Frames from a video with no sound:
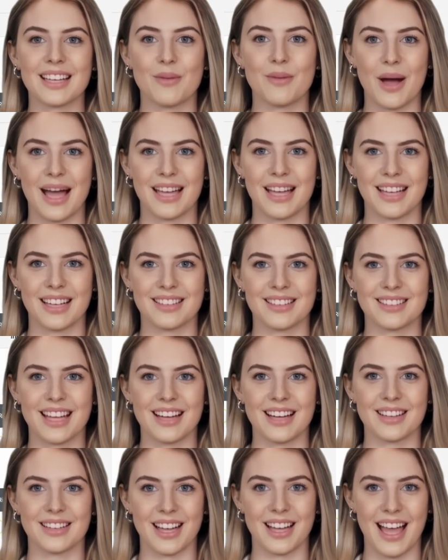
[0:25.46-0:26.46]
rankings
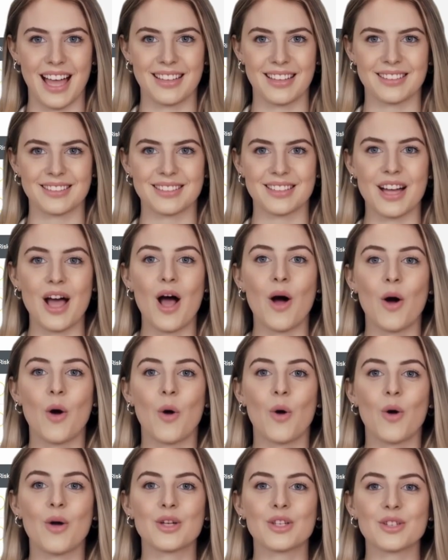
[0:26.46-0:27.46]
at a glance,
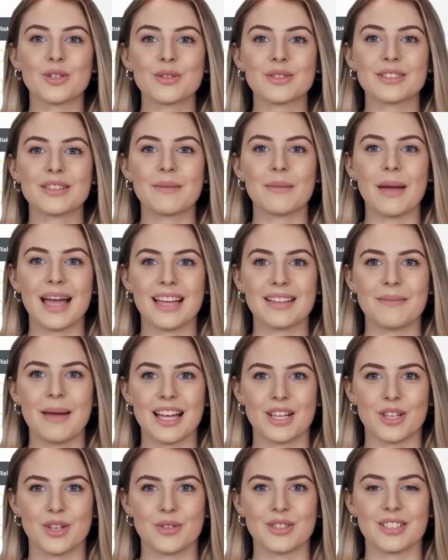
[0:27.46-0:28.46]
or use the main
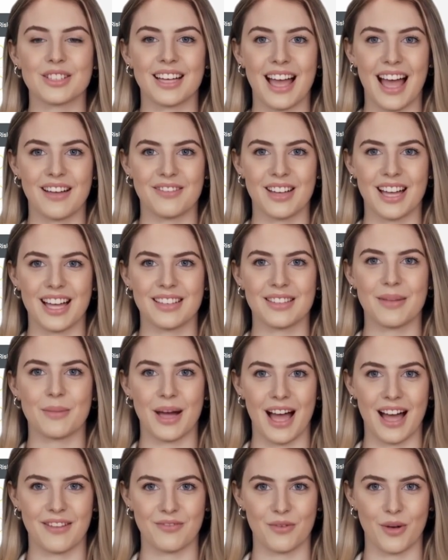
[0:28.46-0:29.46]
menu to navigate the
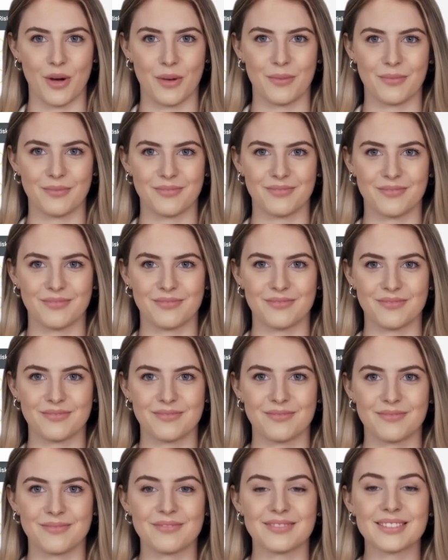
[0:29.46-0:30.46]
platform.
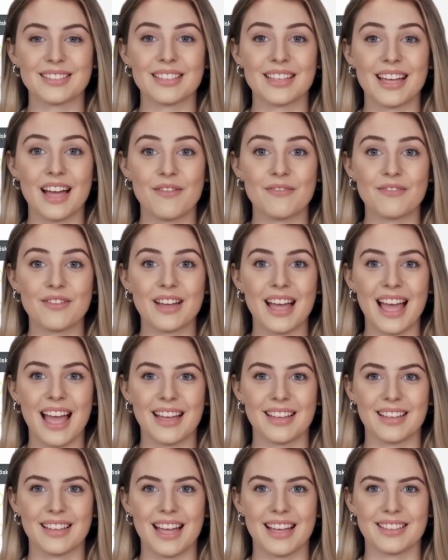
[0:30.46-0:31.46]
Danelfin
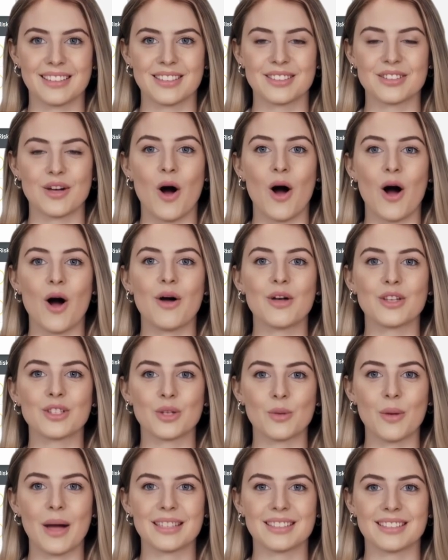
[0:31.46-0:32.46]
analyzes all
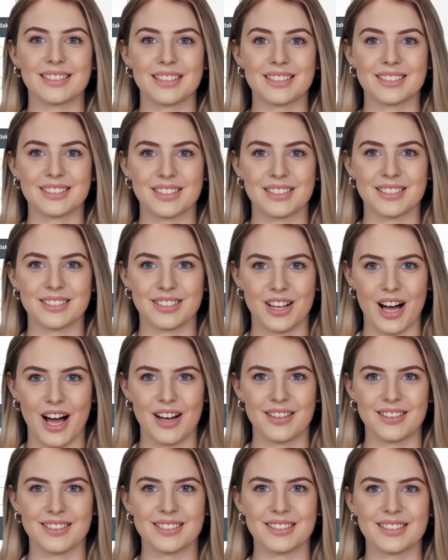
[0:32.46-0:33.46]
U.S.-listed
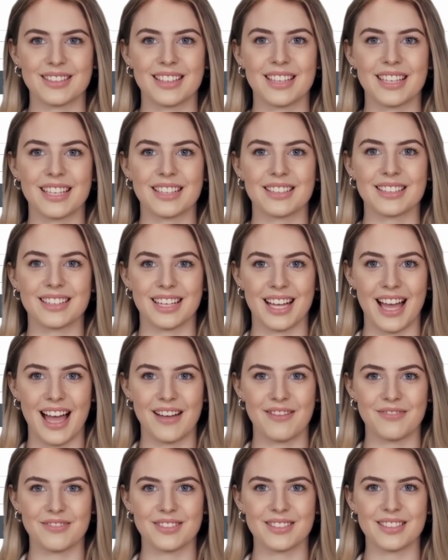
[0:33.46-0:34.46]
stocks,
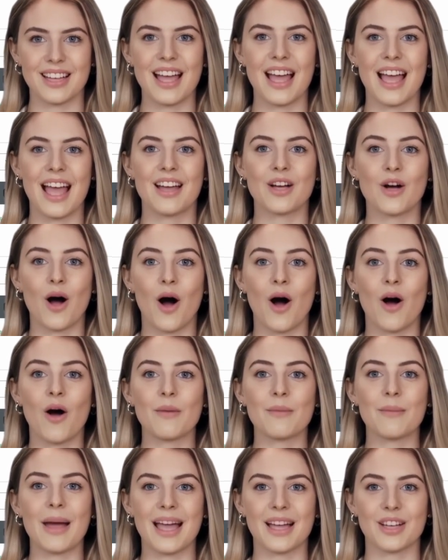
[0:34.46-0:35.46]
ETFs, and
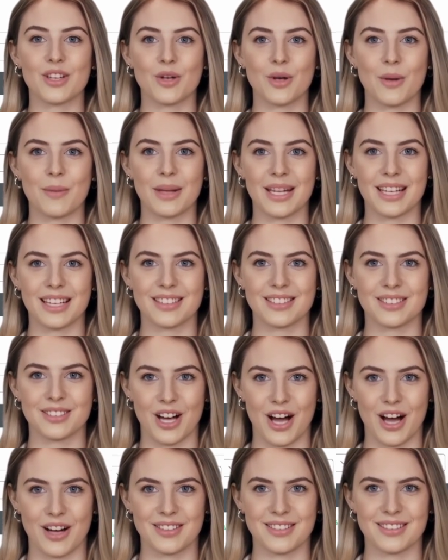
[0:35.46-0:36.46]
all main European
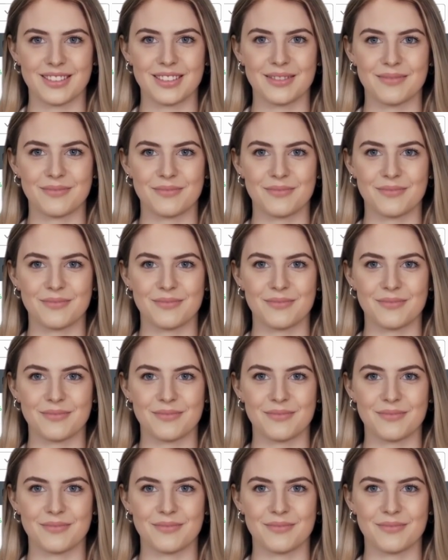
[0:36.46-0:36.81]
stocks.